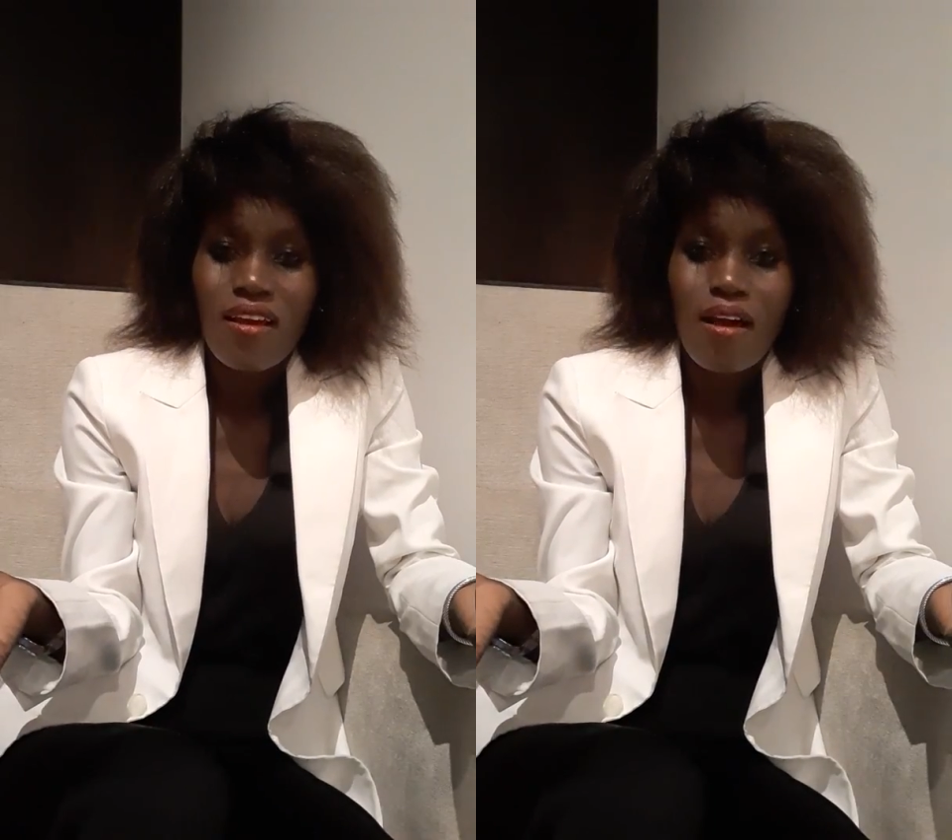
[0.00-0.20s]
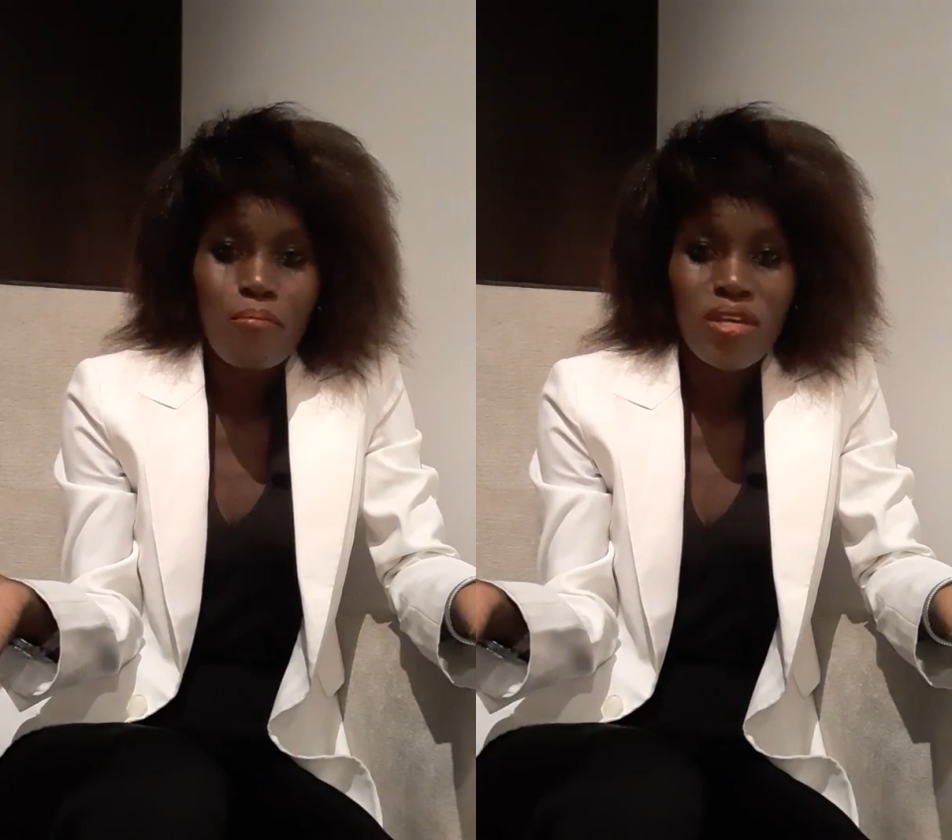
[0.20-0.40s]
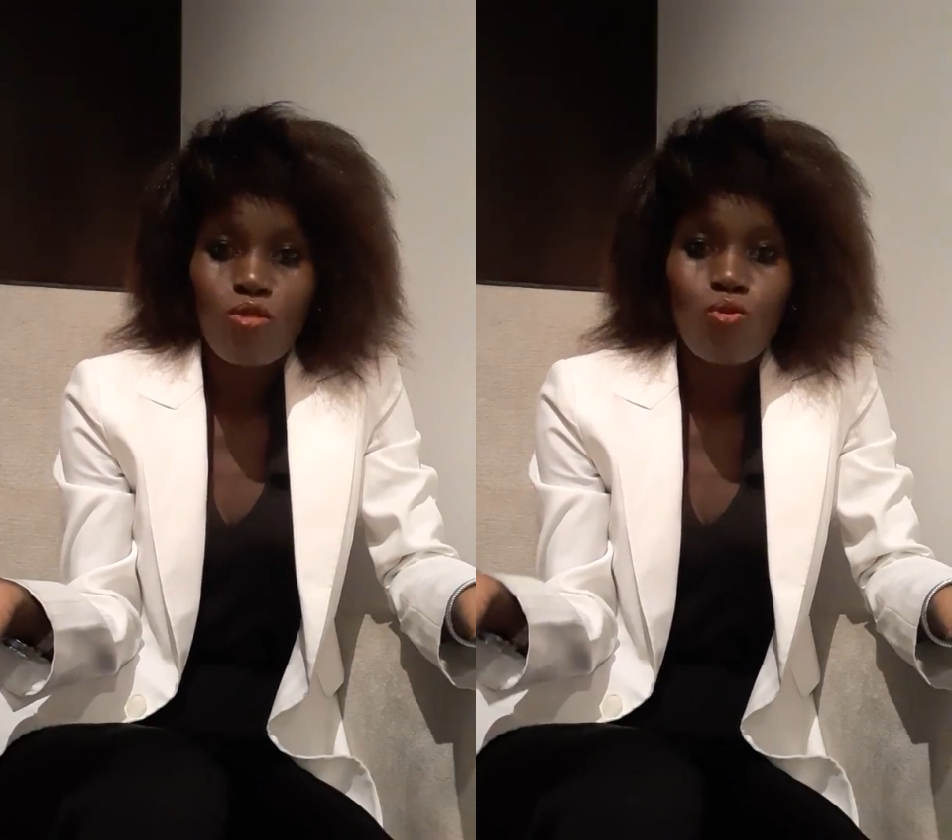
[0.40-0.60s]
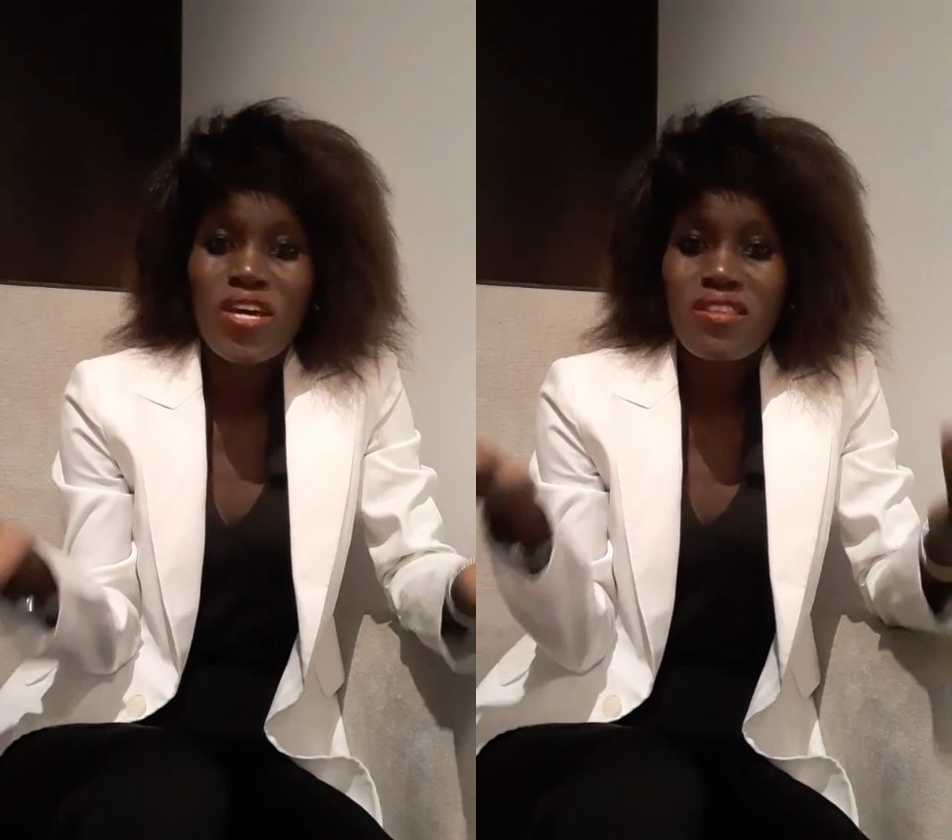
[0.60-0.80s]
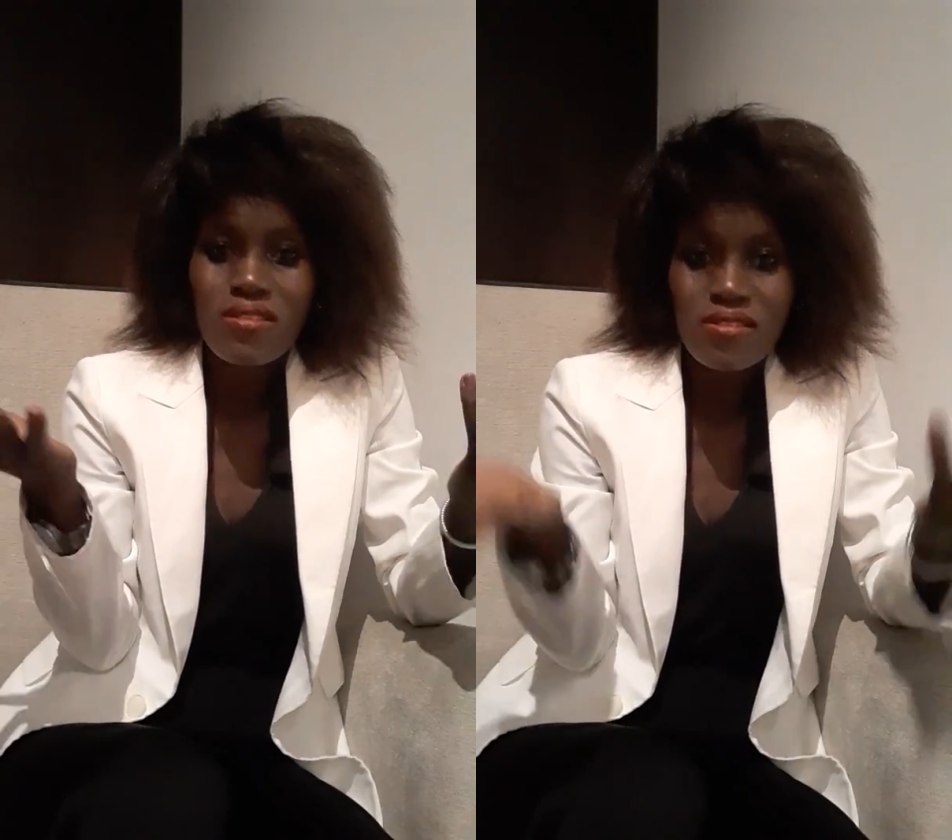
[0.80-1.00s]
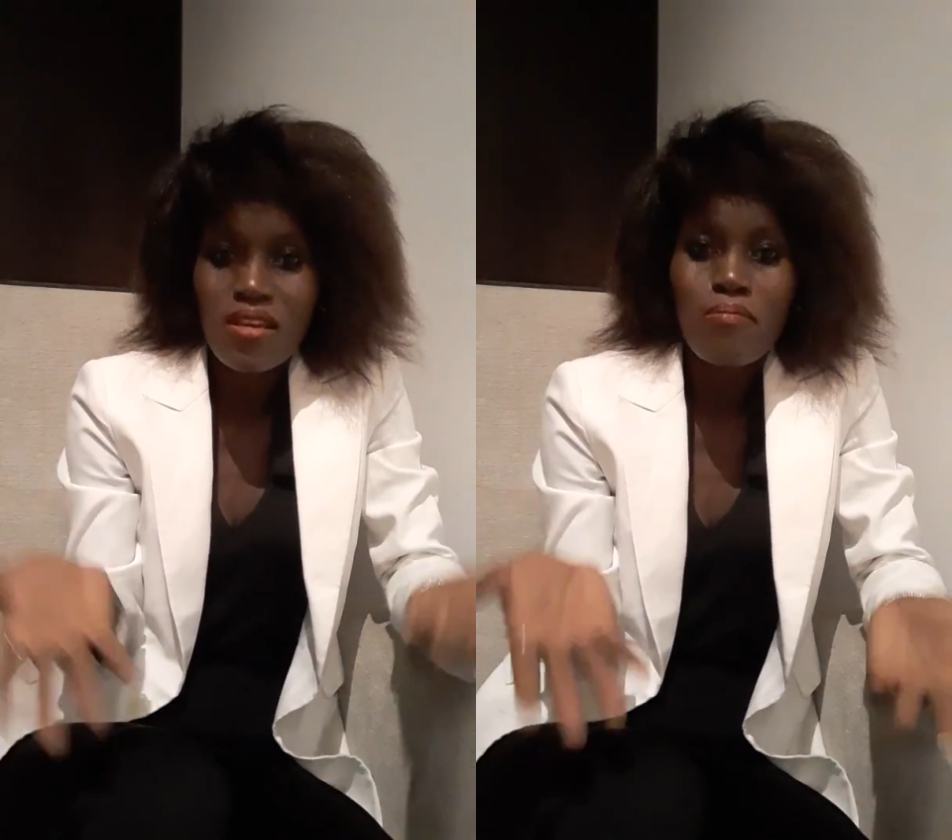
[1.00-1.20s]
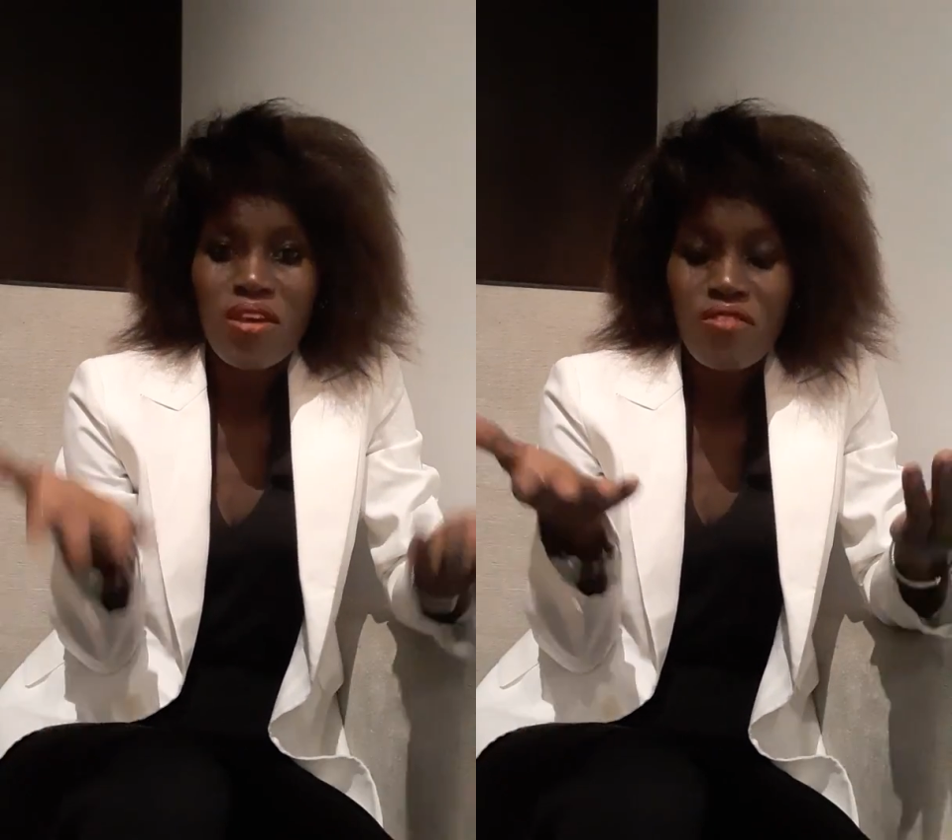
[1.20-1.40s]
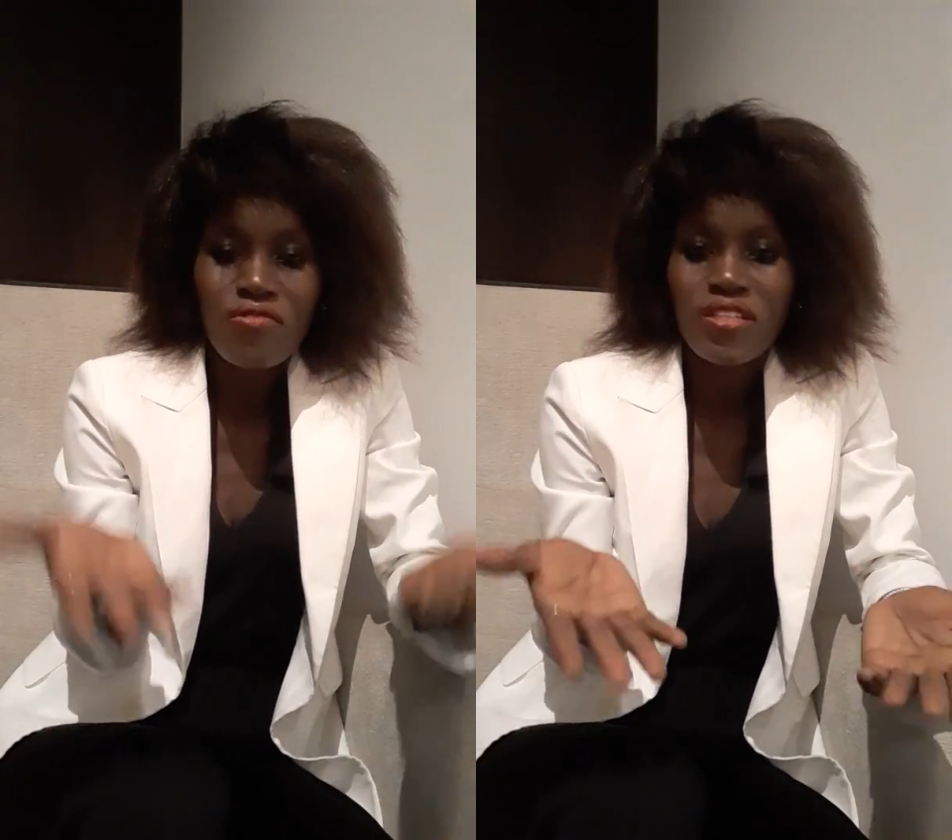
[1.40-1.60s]
I mean, we are the same
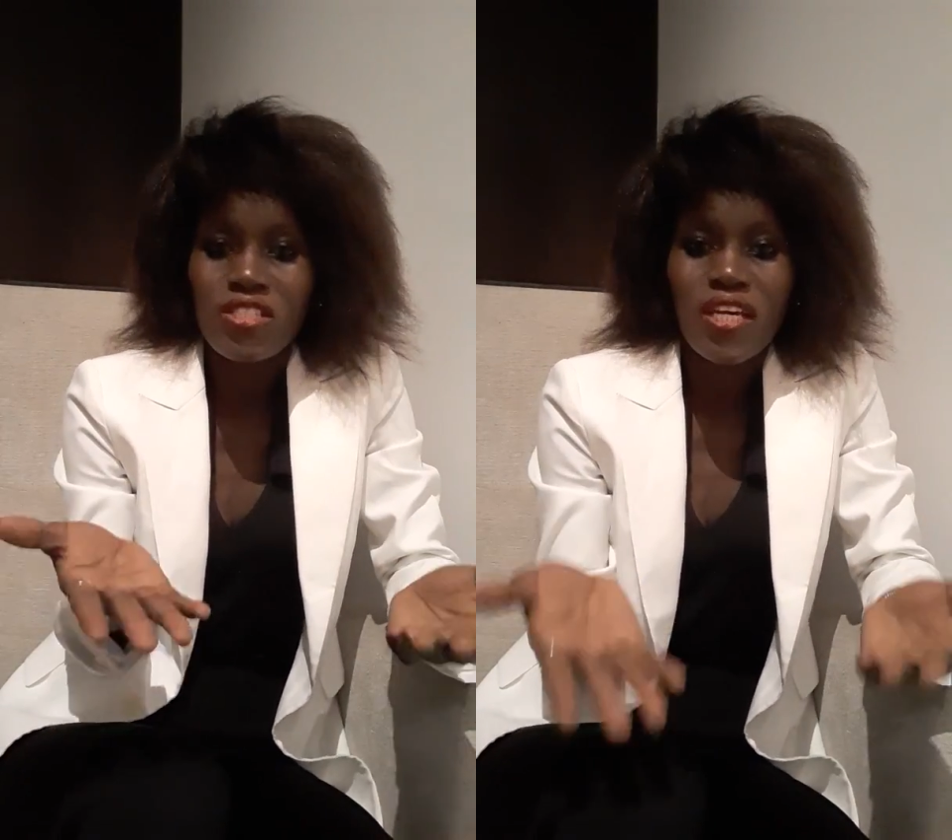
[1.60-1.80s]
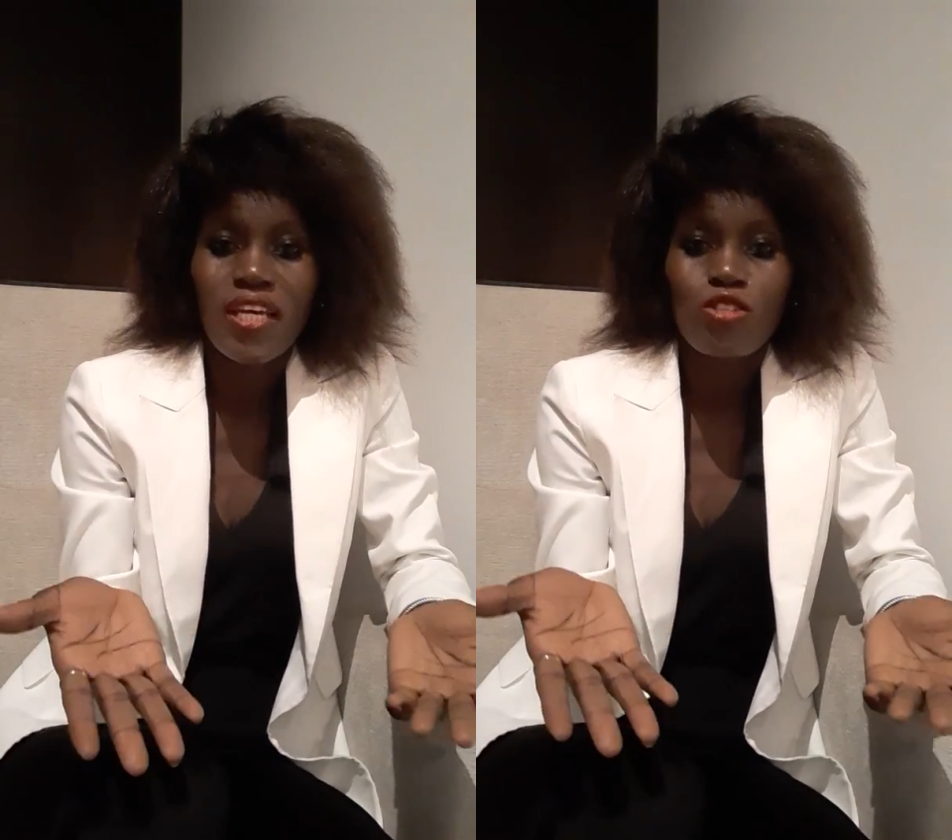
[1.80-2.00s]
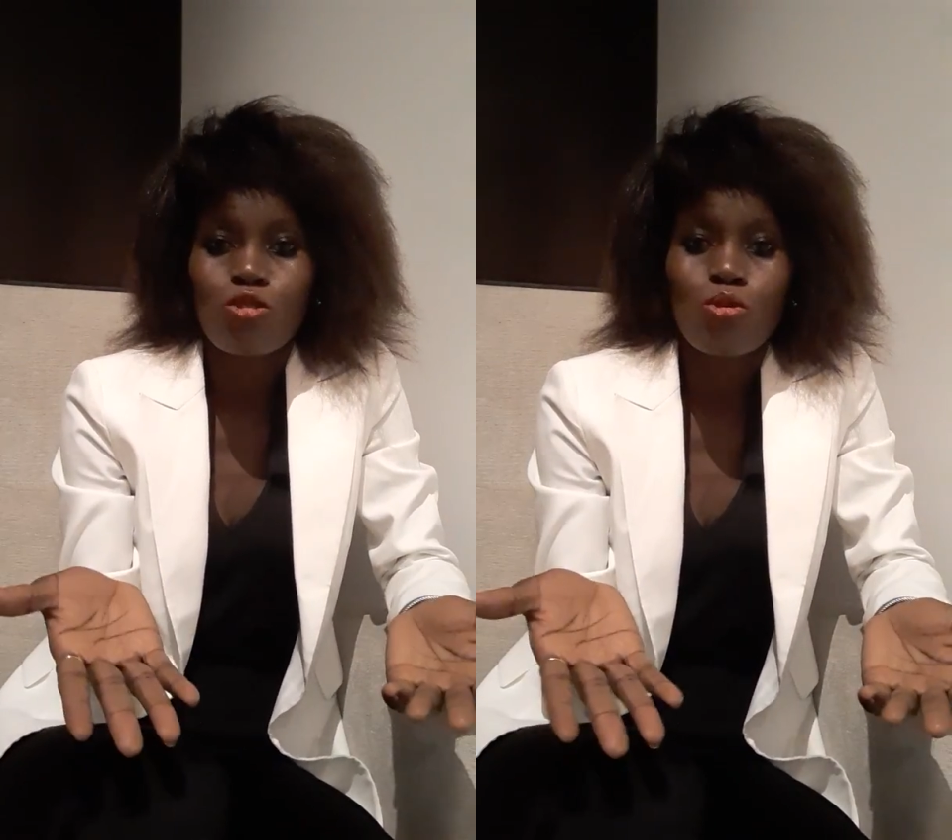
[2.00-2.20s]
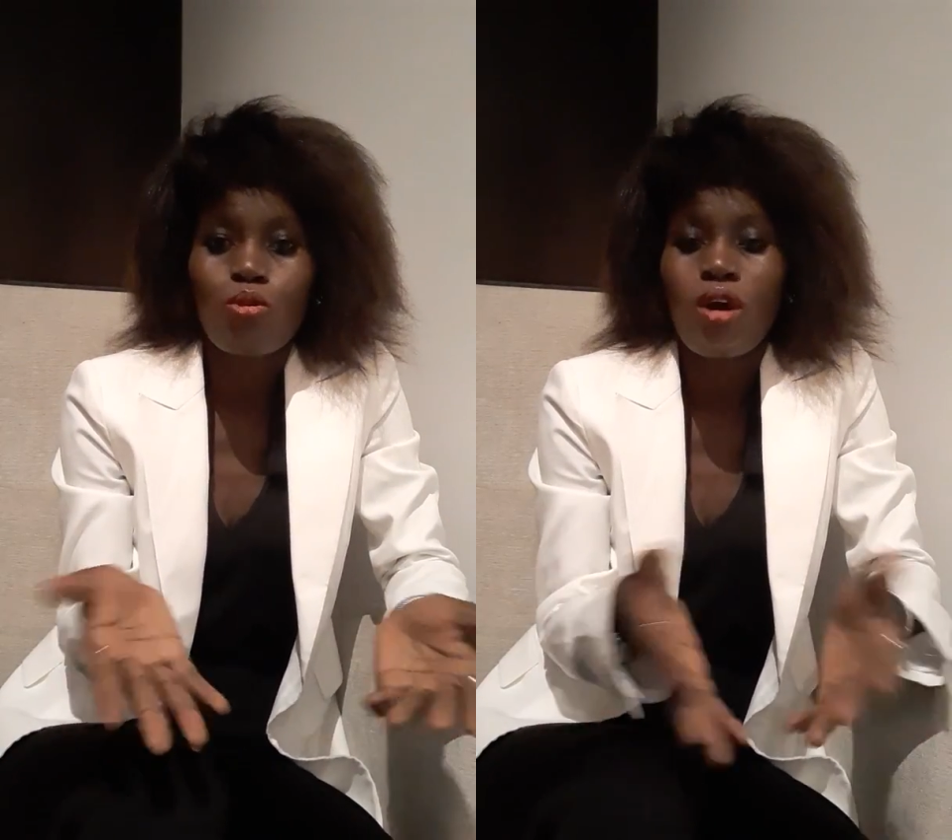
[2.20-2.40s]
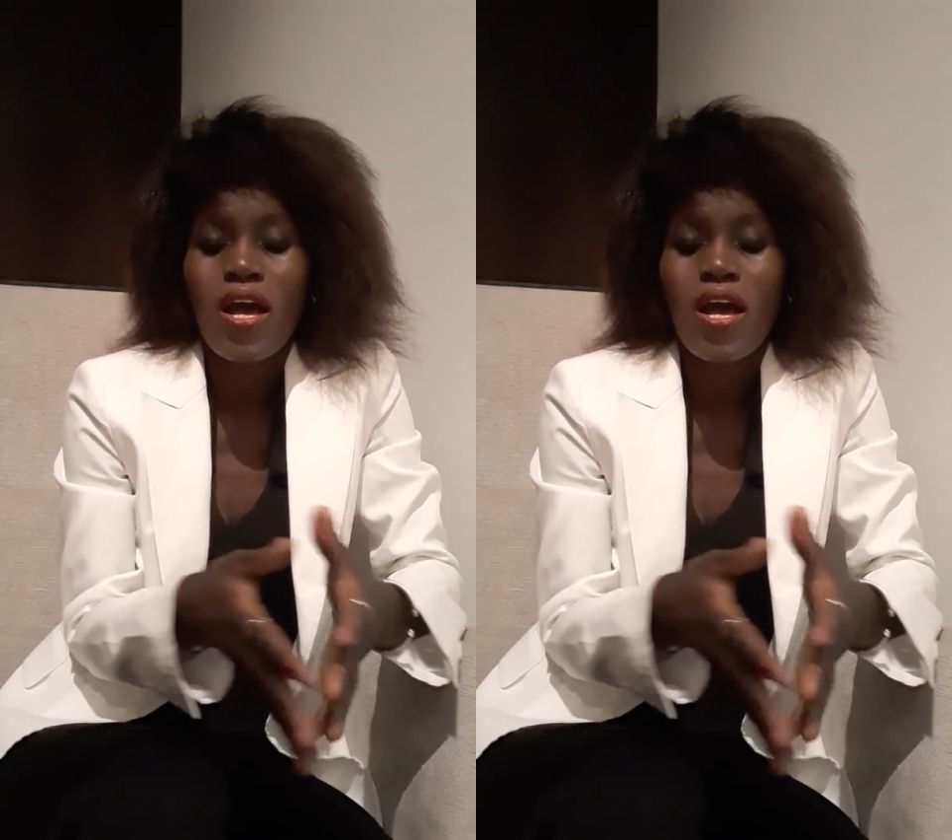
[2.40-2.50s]
every day, so